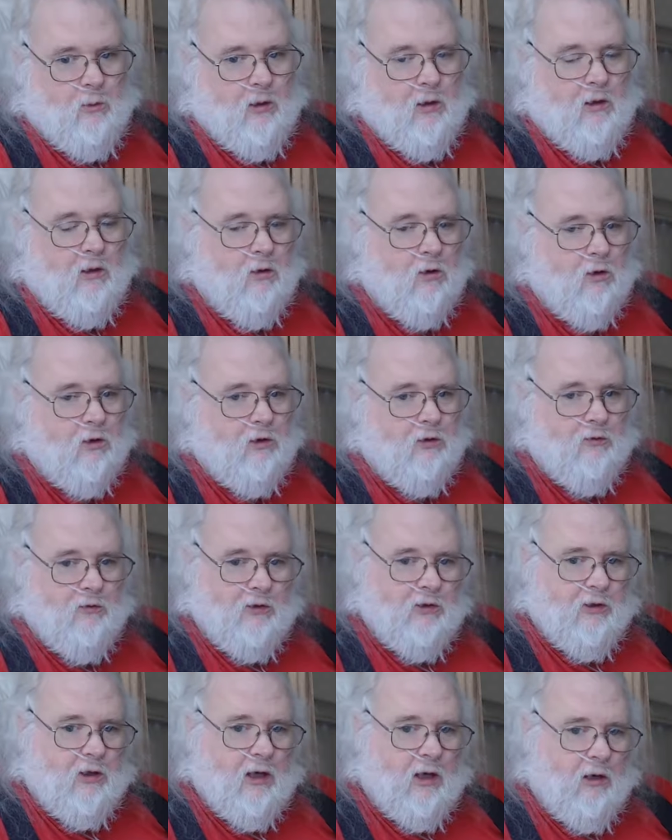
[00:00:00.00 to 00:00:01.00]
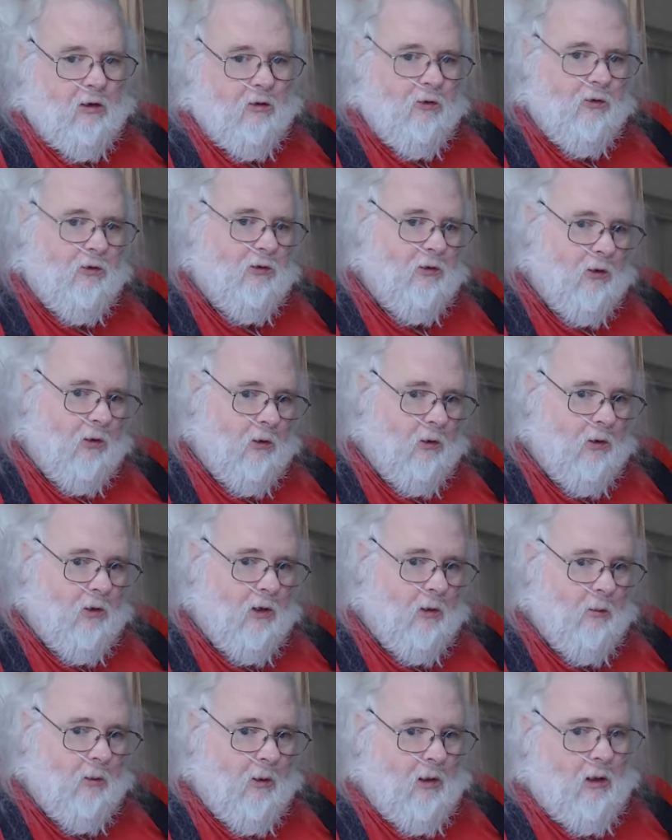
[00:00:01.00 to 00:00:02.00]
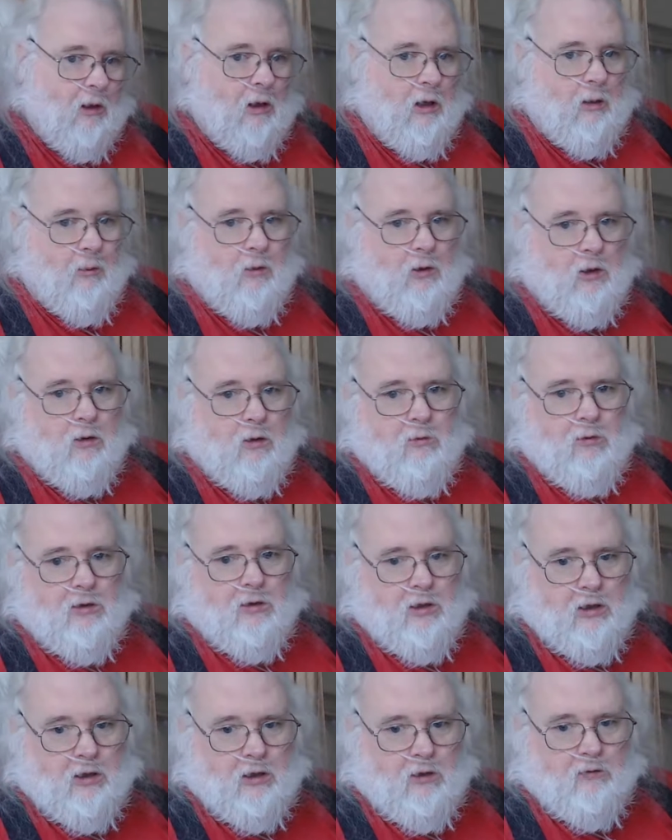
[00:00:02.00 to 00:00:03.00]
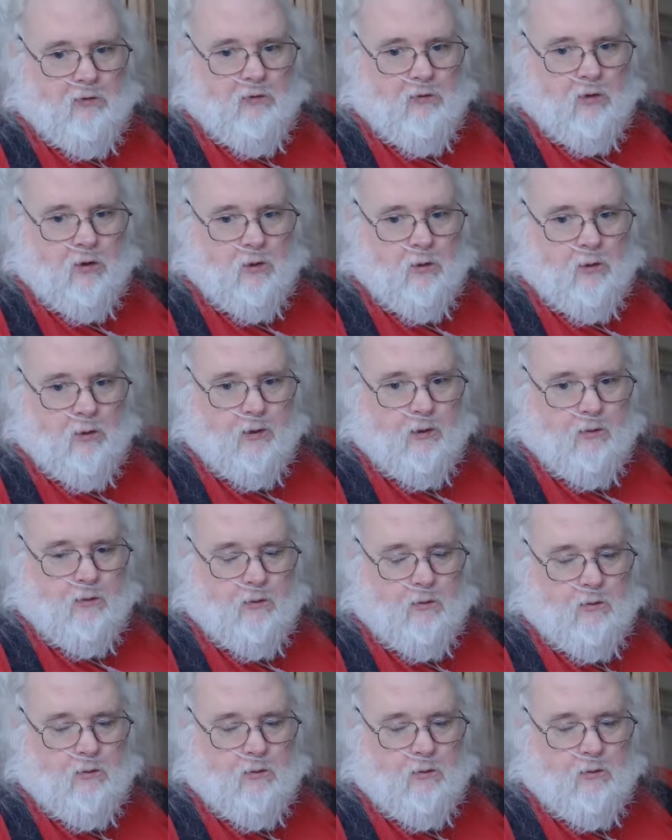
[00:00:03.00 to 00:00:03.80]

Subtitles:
And of course, if it's higher in sodium, we're going to retain fluid,